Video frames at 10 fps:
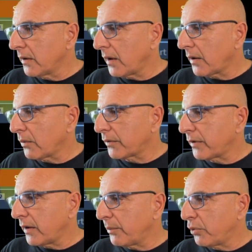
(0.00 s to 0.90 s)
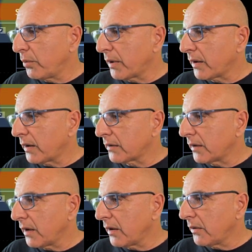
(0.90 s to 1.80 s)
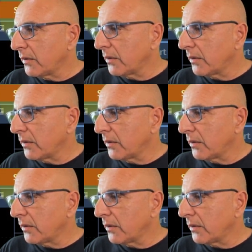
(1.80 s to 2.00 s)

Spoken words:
I don't want to see any pullback right now.